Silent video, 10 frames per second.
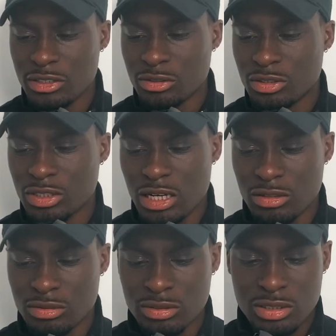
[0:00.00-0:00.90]
your
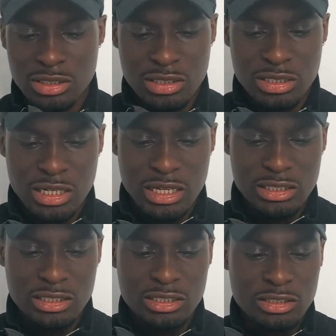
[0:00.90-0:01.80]
style.
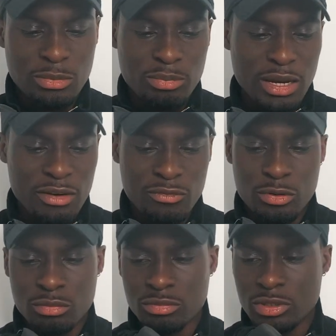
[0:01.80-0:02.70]
Like, the
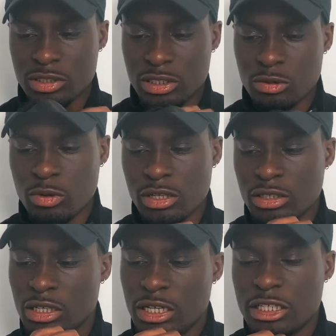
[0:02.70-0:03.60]
platform, the silhouette,
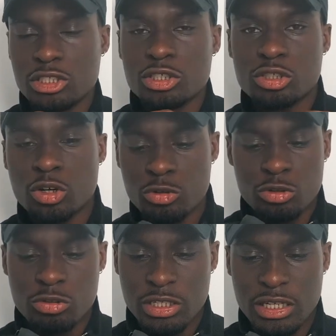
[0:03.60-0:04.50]
is just so
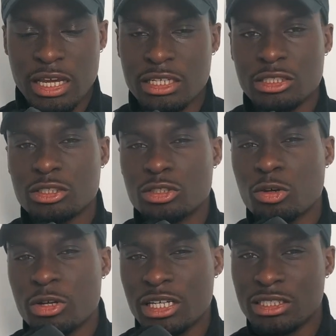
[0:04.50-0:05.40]
unique and is
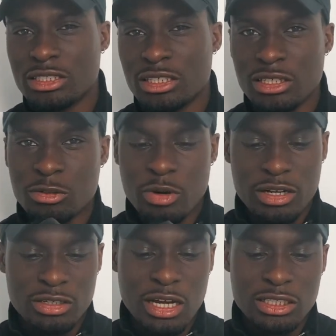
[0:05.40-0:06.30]
so instantly
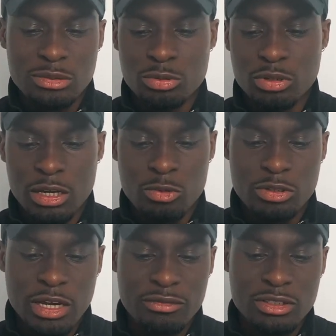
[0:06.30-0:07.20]
recognizable. Like when
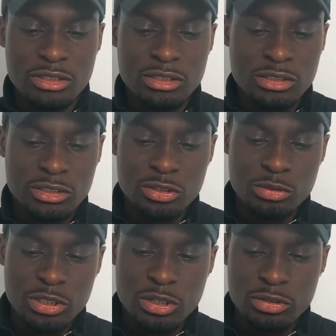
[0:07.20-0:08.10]
you have the
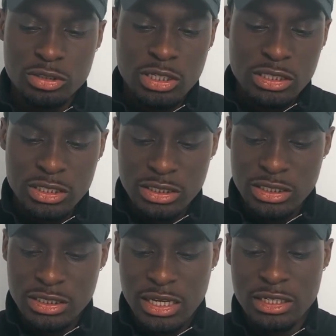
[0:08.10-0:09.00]
Suicoats, the
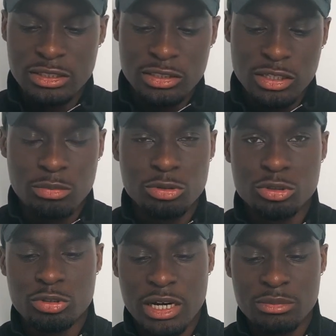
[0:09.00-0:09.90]
detailing, the double
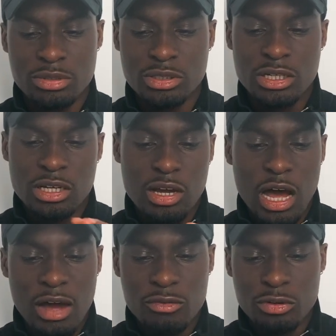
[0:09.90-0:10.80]
straps.
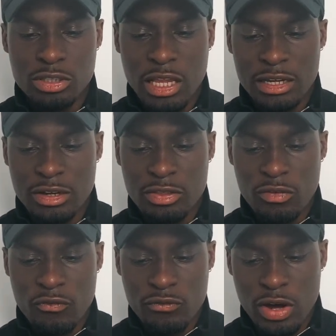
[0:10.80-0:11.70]
I've got like the
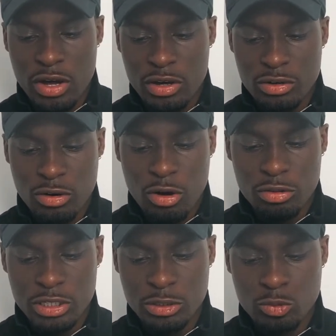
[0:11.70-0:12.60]
fur on
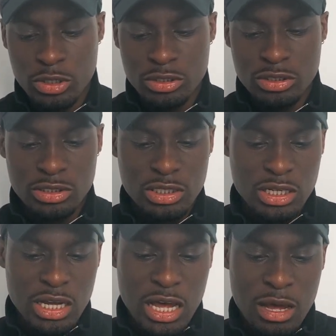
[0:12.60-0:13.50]
these ones,
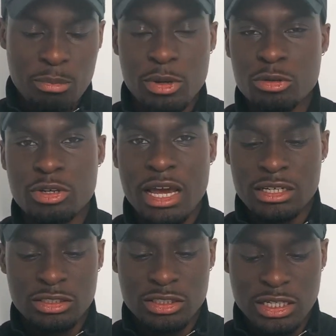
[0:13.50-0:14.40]
but you
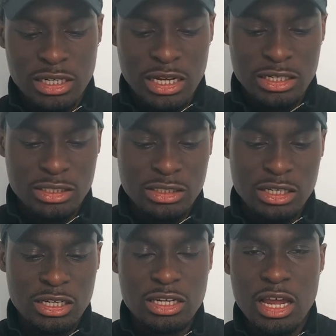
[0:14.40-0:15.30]
can just get like a
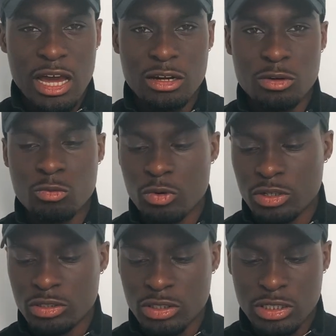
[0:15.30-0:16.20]
nylon
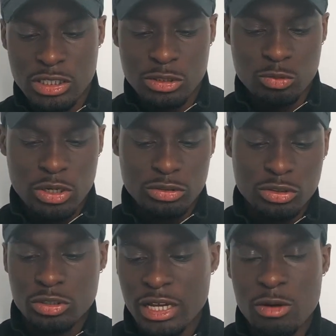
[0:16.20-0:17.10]
one as well,
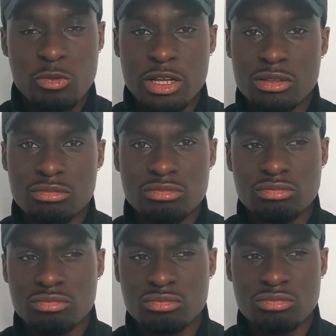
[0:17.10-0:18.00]
so you can wear them
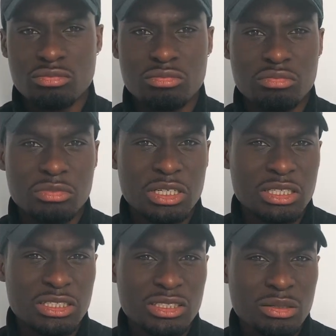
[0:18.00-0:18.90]
in
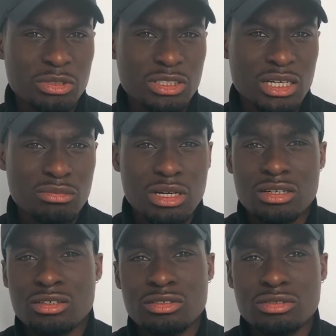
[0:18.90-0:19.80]
the summertime. I
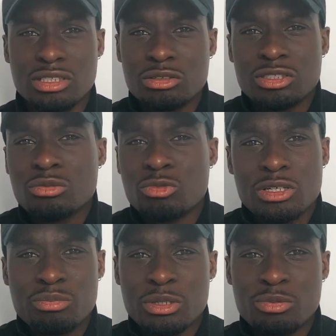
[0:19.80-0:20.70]
don't know, there are some
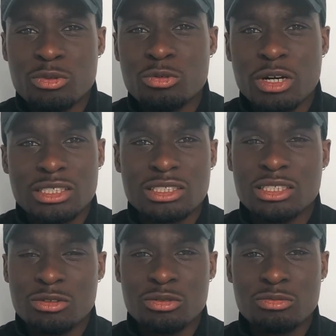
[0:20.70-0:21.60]
weird people who I
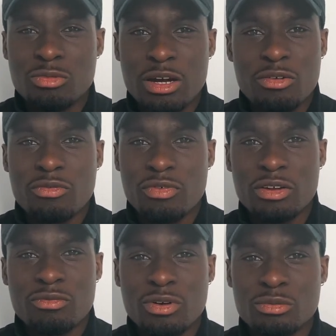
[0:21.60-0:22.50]
see wearing
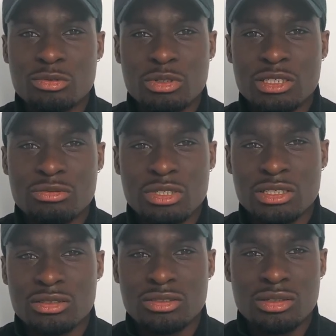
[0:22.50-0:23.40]
flip-flops when it's
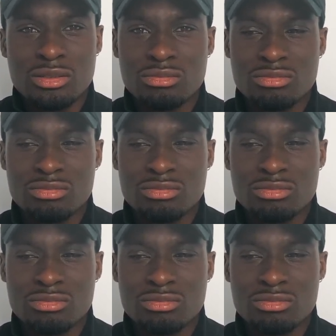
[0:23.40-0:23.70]
raining, so